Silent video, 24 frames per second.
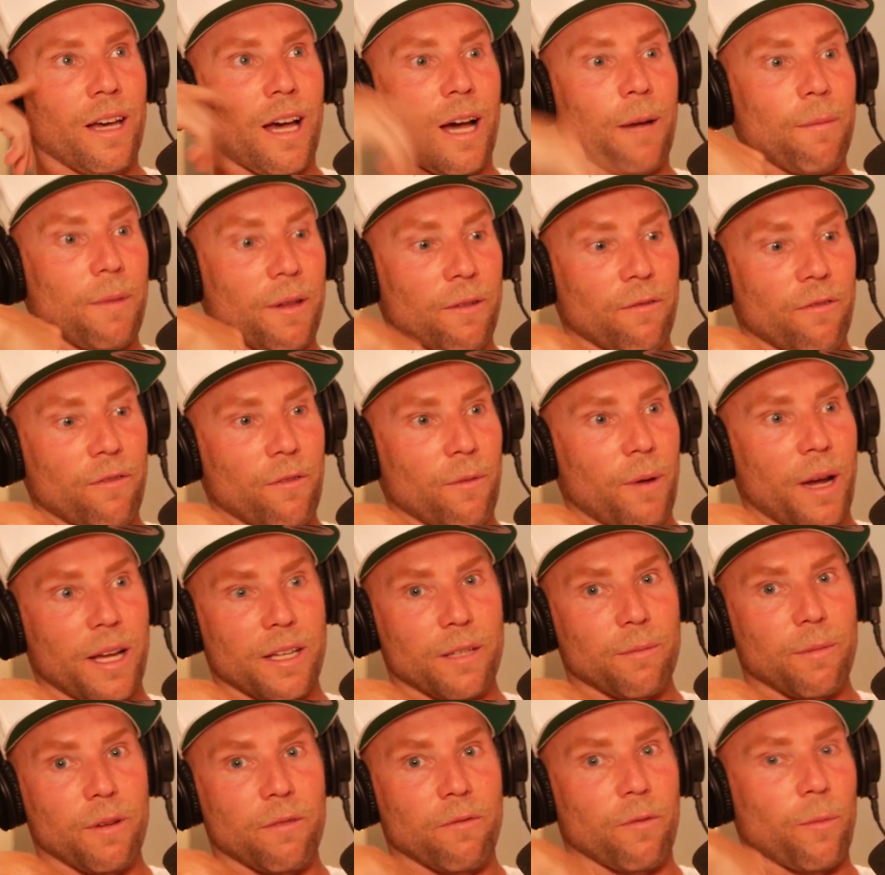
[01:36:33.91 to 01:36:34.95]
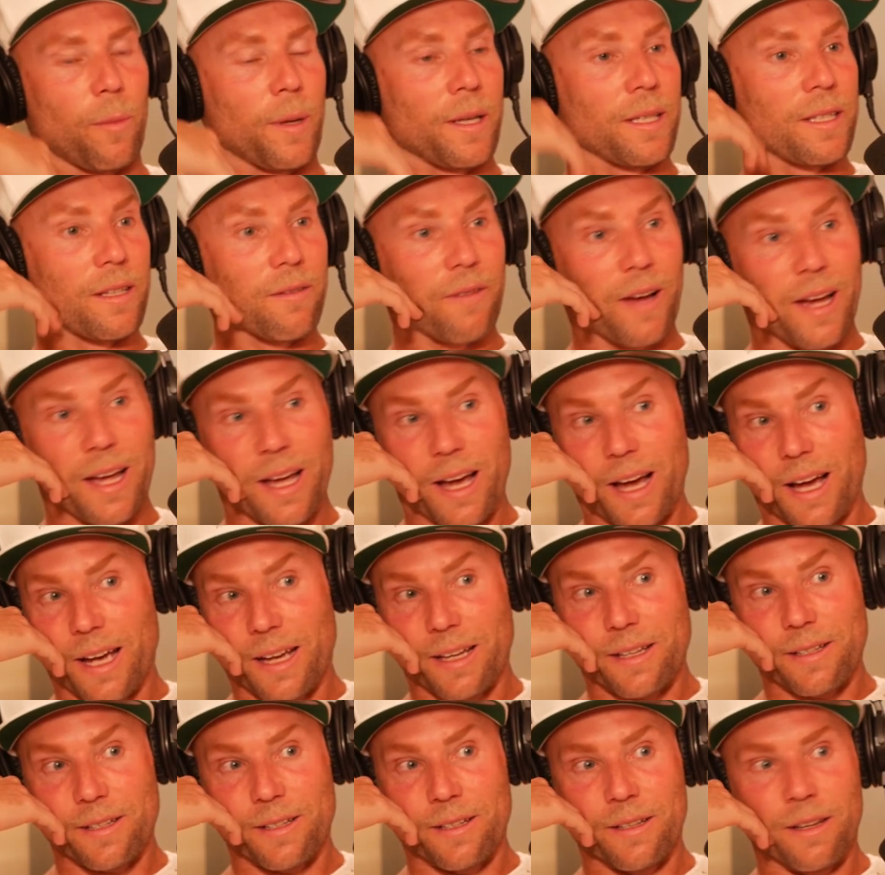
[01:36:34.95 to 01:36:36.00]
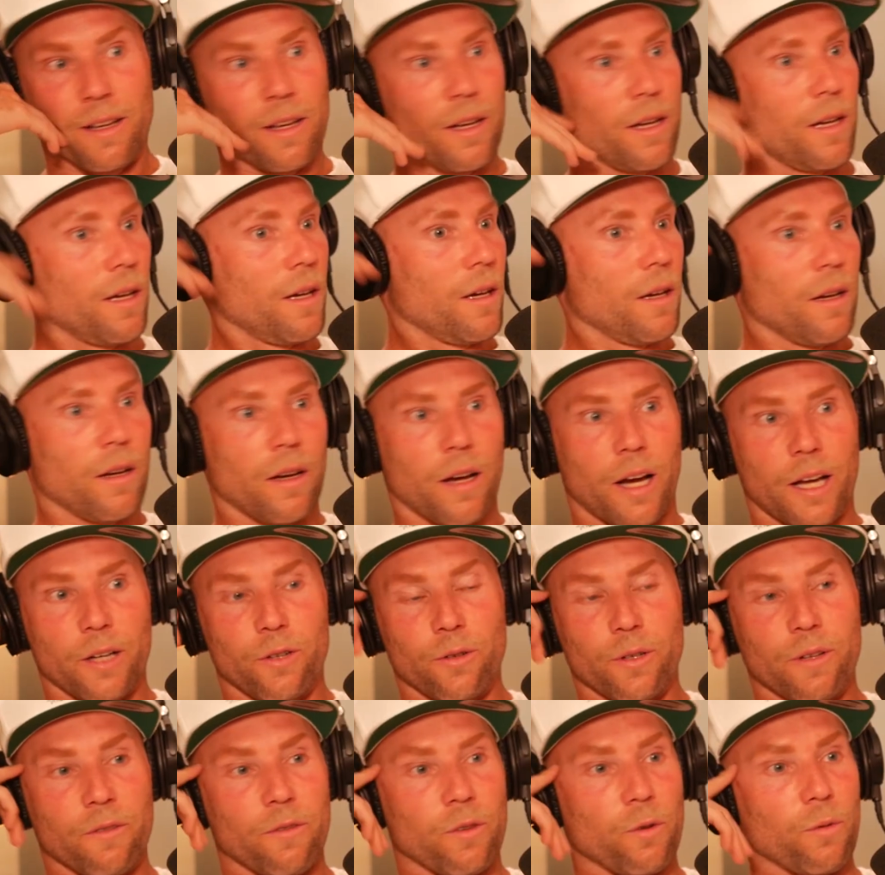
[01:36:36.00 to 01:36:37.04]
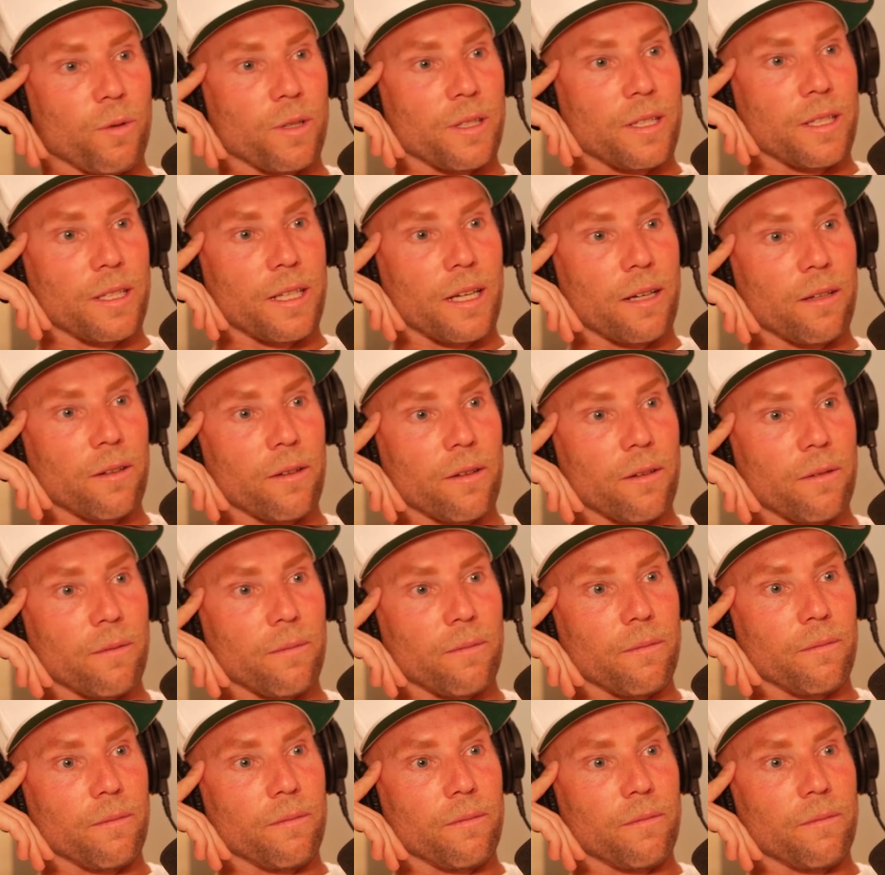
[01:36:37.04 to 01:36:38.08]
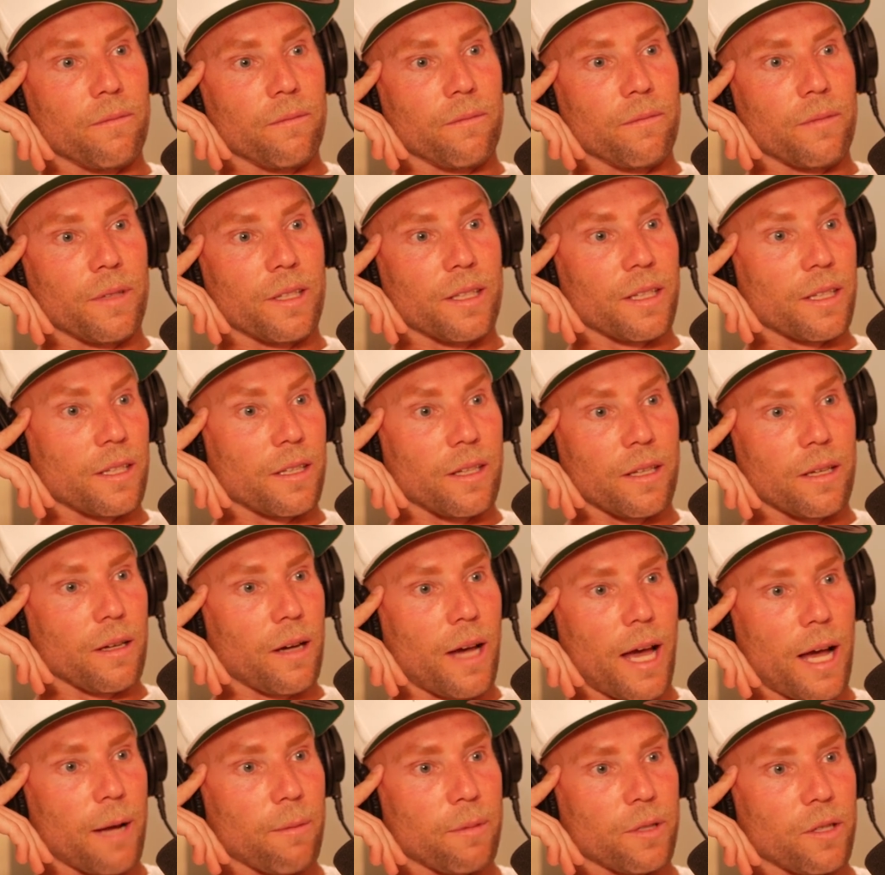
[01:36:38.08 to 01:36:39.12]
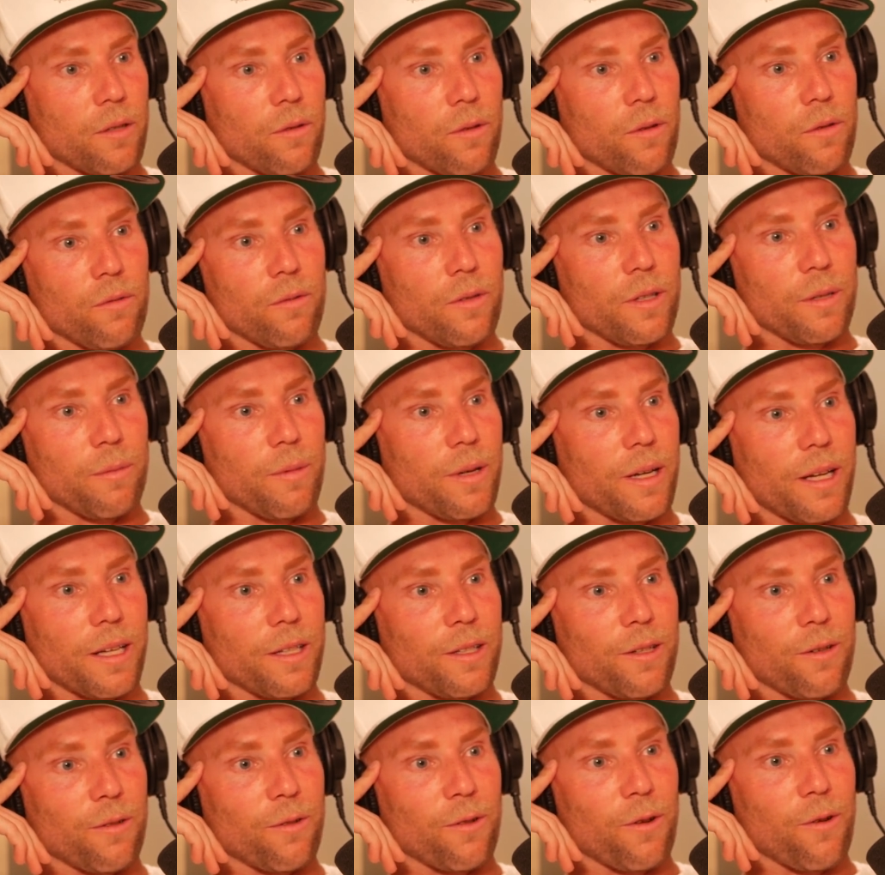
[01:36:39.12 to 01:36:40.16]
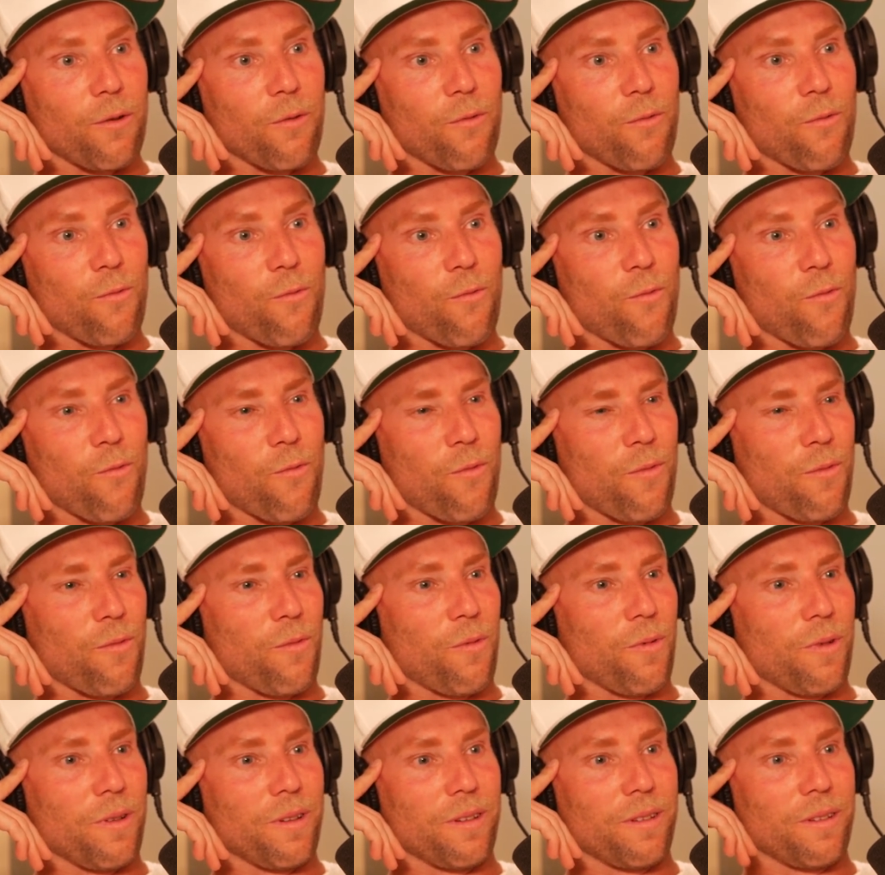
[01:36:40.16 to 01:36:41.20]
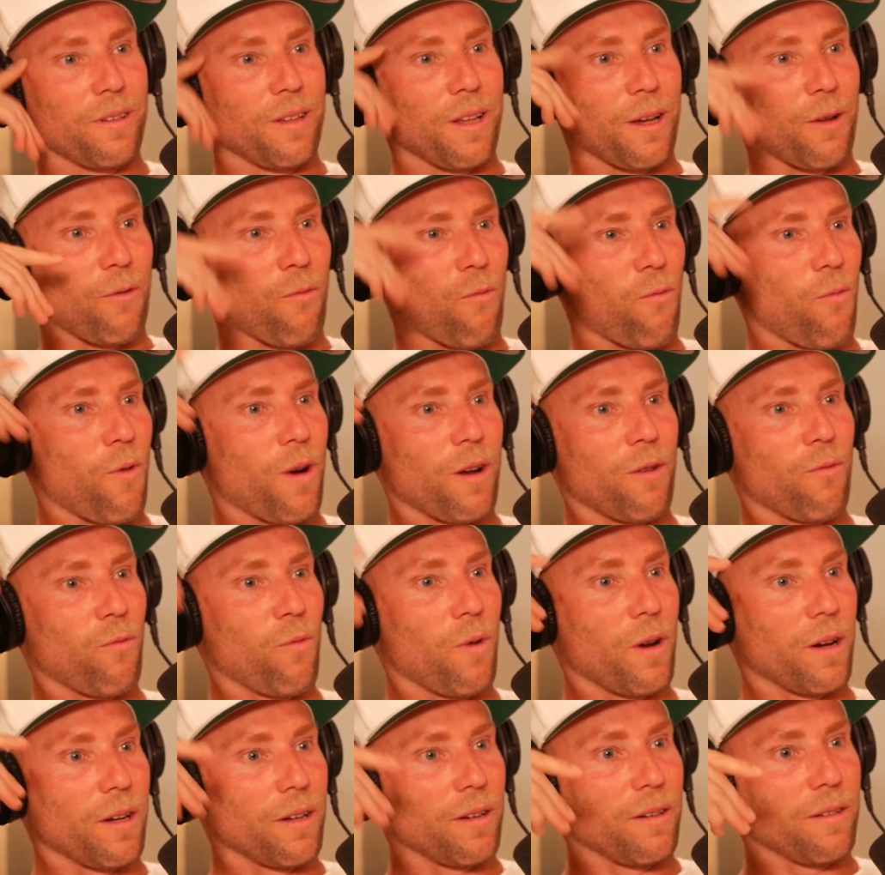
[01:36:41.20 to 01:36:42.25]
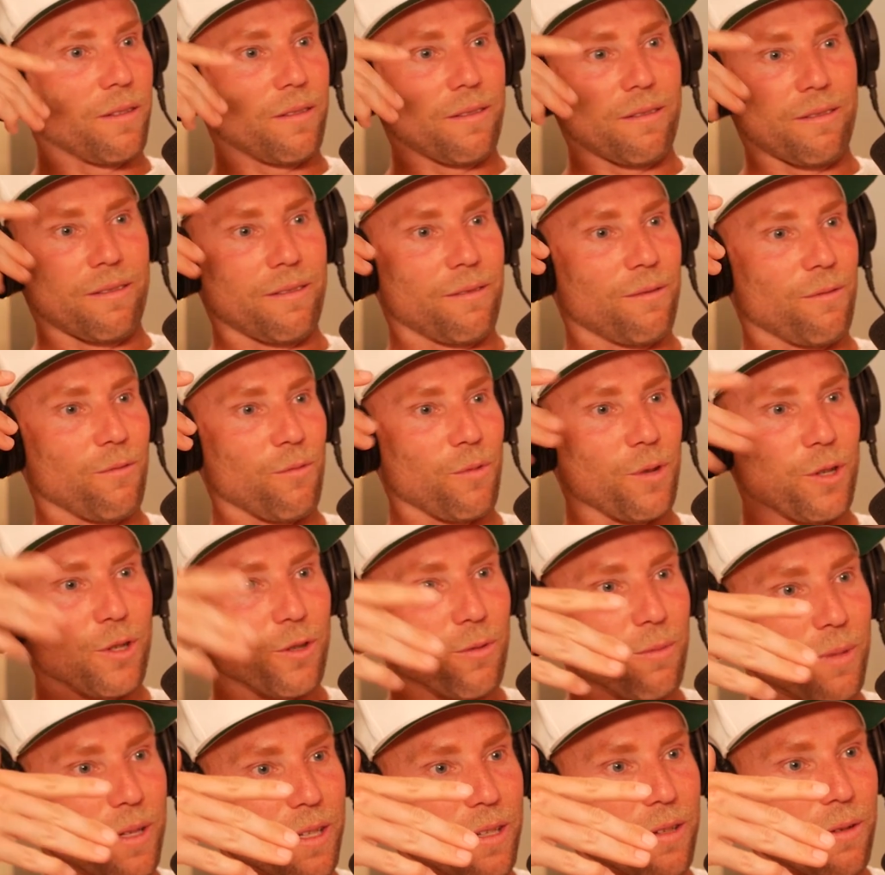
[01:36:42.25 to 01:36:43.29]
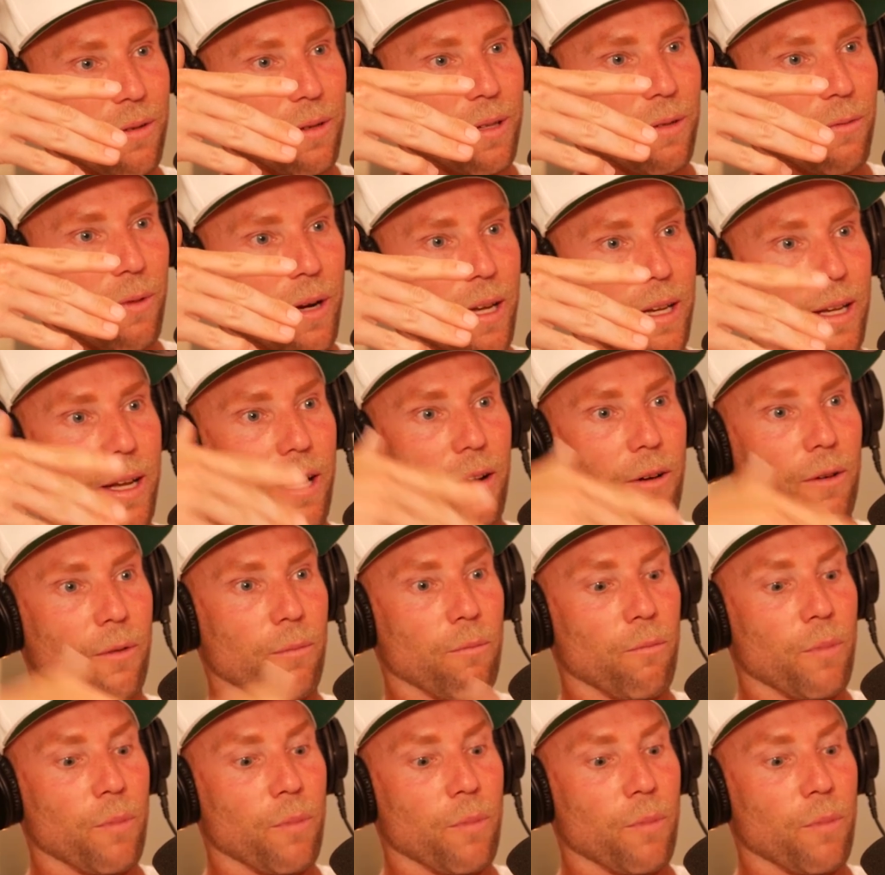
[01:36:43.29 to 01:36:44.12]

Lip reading: I speak for myself. I don't even know what to tell them. It's like, absolutely, but I don't know, like, what would you be doing right now?